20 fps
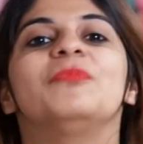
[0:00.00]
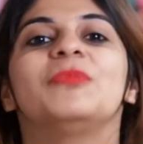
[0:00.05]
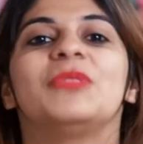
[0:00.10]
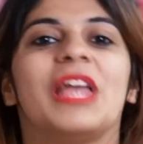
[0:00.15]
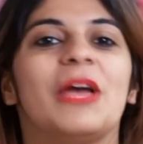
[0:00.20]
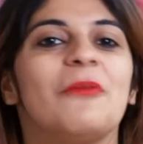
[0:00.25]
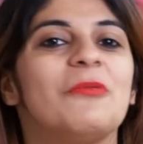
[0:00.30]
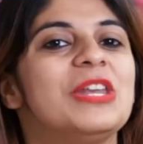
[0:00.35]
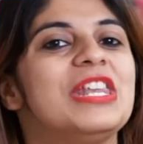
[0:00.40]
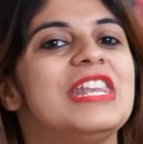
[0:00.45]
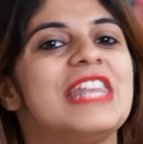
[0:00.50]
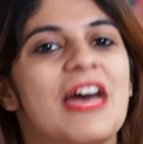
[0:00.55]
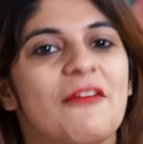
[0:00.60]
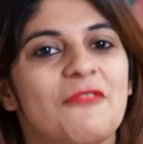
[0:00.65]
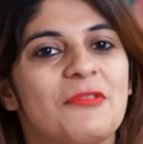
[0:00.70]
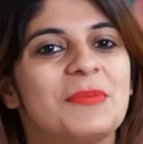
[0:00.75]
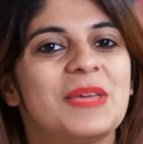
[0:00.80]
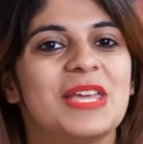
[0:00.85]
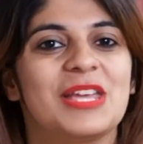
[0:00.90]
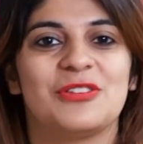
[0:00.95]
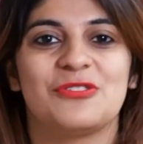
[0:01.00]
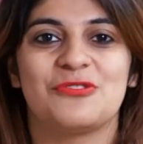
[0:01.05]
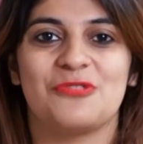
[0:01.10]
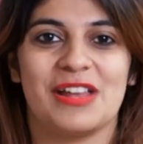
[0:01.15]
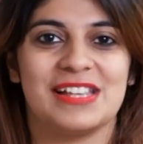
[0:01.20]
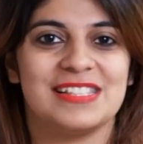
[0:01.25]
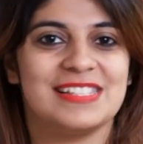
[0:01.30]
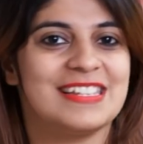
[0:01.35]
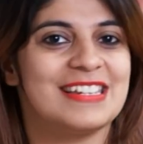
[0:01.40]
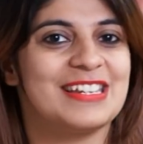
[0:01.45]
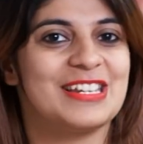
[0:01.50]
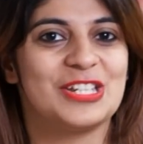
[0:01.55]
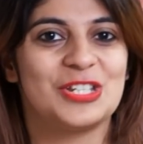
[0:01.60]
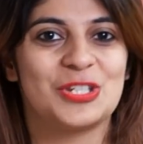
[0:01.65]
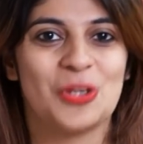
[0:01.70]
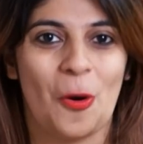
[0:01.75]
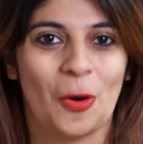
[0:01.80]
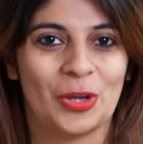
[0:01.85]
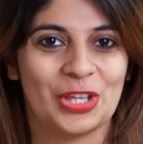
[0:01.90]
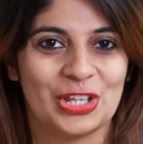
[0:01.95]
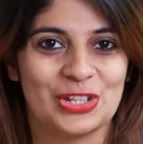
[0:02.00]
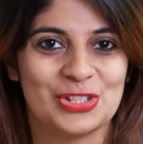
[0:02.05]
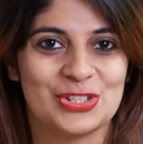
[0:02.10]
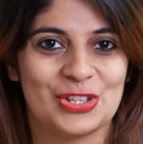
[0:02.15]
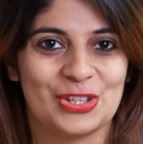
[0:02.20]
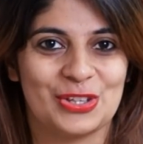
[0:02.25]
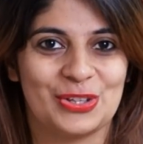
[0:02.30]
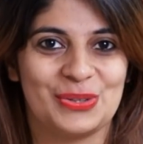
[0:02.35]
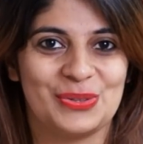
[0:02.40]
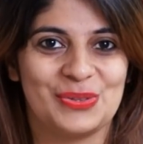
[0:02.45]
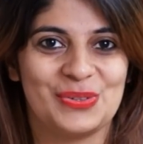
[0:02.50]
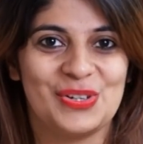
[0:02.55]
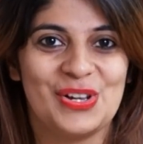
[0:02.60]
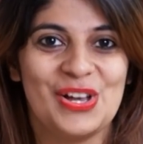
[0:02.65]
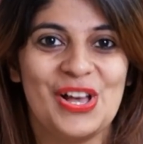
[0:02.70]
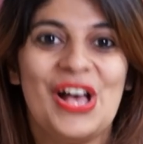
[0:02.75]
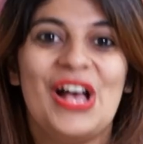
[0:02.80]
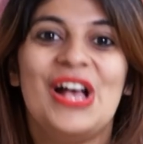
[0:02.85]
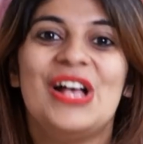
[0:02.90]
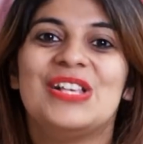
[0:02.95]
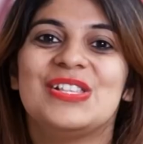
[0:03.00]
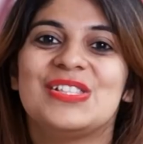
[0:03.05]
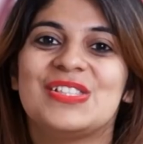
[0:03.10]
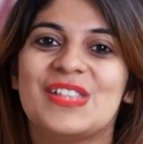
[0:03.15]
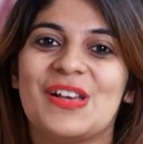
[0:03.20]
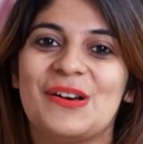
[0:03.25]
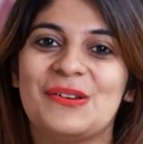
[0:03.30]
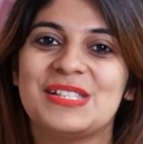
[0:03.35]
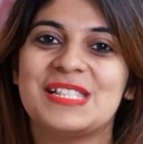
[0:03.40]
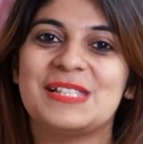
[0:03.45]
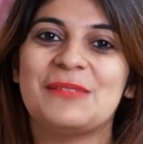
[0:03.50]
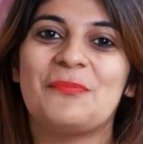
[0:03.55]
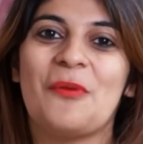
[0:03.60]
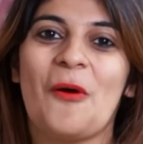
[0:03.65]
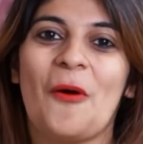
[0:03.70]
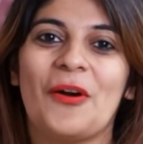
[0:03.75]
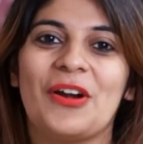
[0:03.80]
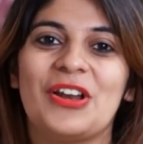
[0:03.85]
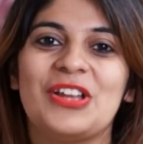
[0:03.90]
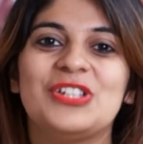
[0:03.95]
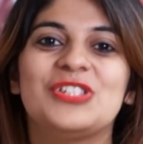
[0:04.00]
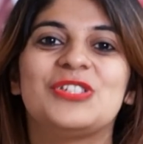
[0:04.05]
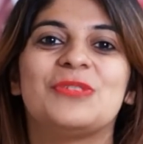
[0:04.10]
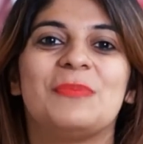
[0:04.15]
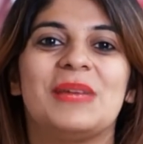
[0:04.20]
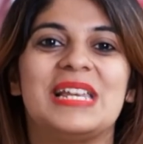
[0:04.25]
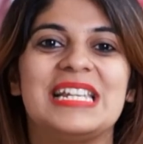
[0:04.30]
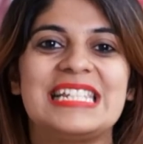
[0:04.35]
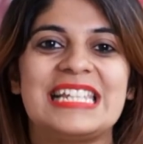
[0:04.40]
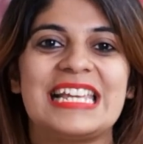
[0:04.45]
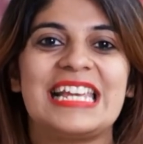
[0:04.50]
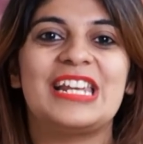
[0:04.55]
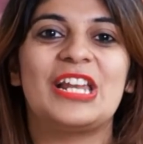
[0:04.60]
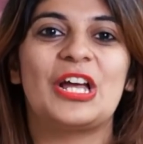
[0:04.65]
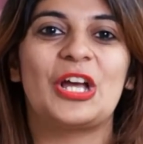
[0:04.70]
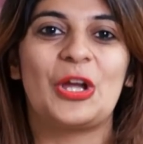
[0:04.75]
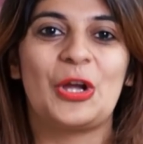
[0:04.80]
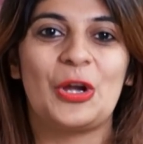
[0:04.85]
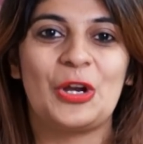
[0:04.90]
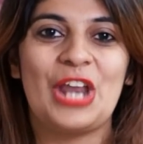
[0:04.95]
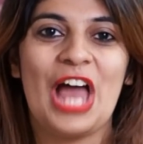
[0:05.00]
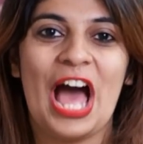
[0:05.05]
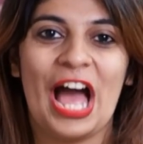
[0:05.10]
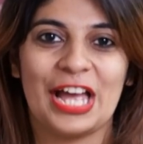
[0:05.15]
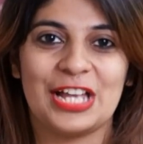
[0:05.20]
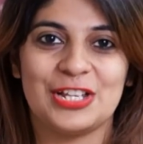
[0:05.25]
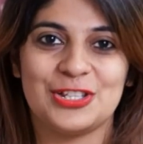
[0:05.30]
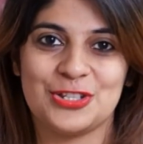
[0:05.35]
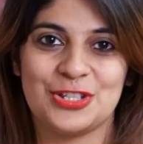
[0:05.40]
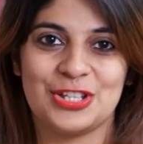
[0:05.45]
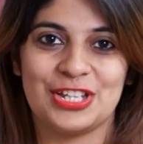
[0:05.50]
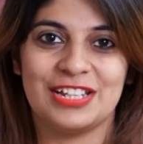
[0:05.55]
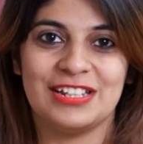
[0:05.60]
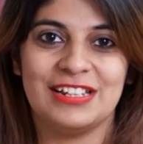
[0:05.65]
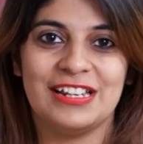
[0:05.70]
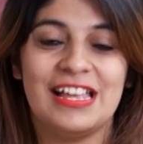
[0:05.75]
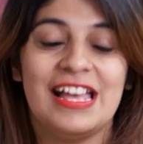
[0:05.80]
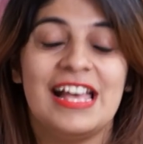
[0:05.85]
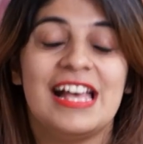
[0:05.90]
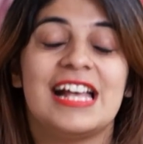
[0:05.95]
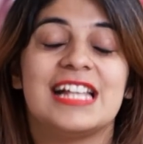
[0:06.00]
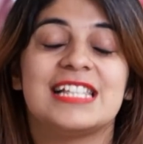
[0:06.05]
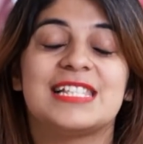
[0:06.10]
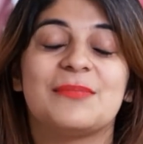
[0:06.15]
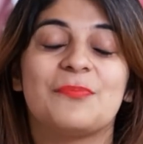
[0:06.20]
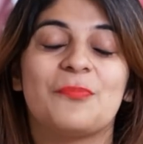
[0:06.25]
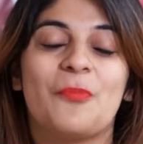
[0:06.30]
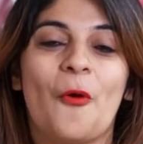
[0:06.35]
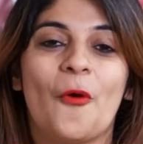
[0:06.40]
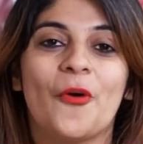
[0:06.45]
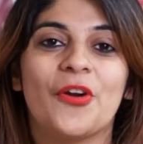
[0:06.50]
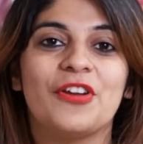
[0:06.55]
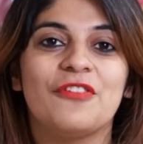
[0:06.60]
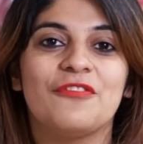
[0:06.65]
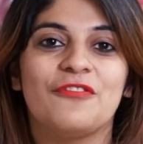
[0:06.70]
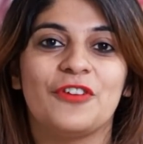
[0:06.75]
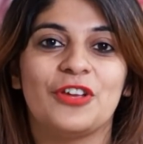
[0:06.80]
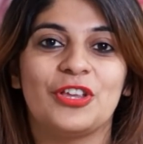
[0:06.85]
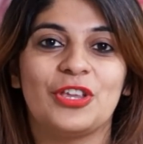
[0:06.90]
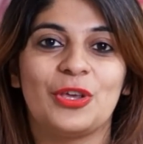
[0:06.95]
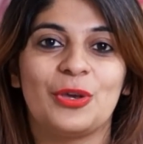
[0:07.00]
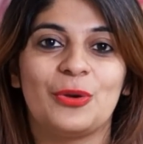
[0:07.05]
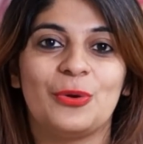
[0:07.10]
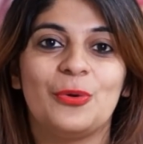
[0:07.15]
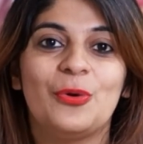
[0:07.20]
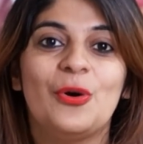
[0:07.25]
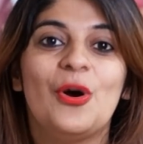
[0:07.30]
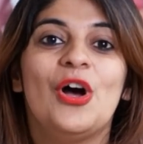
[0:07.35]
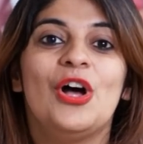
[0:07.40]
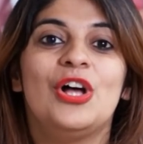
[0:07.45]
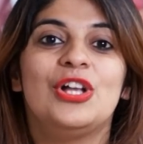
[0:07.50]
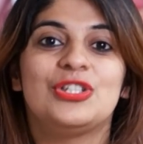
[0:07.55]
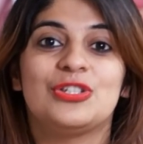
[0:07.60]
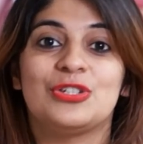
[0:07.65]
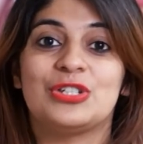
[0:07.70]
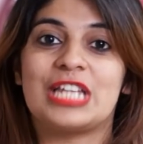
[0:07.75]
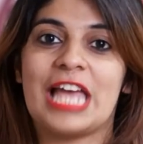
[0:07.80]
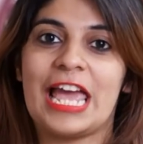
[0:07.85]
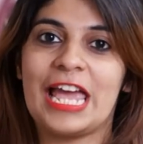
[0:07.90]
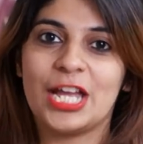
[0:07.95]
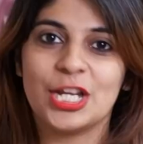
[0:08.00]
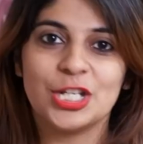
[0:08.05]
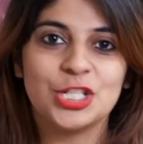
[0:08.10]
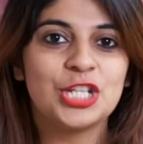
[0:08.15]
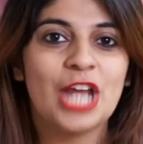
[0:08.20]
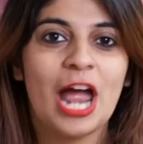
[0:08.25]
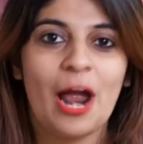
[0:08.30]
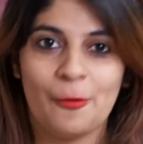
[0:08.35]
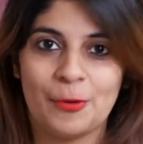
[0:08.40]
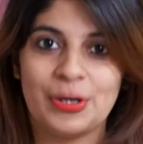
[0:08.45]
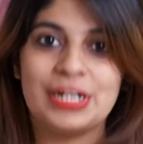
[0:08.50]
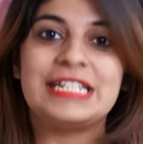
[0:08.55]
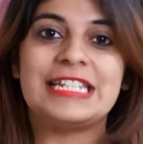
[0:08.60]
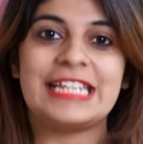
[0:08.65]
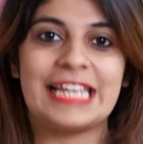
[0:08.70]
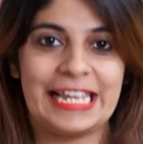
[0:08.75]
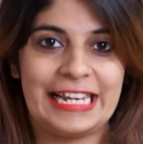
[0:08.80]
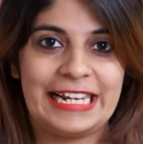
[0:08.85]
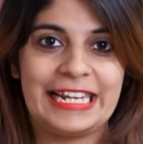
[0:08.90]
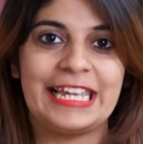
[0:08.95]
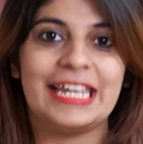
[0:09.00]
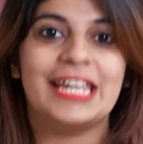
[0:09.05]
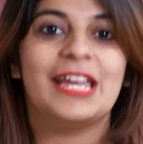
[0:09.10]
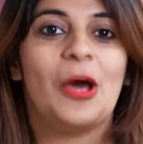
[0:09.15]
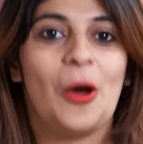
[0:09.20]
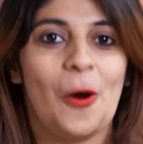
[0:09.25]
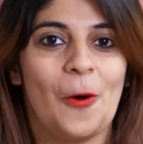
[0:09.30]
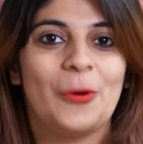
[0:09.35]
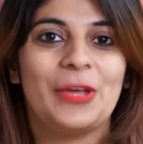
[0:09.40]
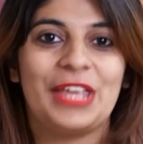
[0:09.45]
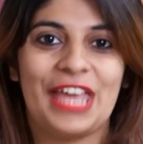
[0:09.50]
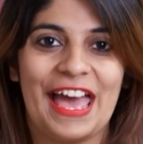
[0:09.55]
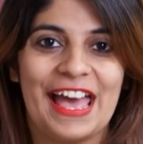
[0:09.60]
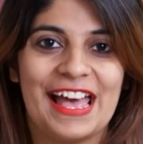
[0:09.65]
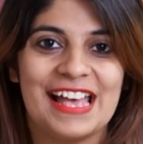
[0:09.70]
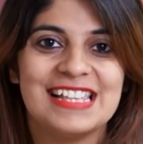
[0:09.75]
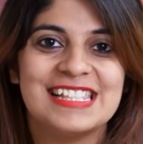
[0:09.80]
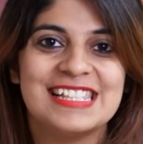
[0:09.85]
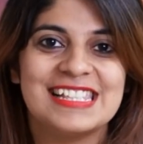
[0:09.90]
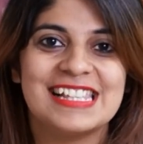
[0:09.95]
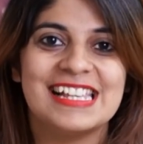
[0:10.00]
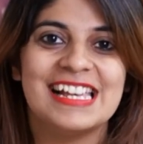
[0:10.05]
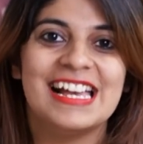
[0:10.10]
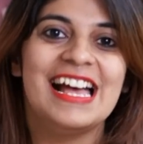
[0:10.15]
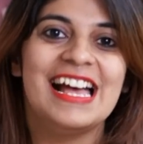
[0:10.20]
They would never be interested in talking to you. So it's important to maintain a good hygiene. It's important for you to take a shower daily, oh yes,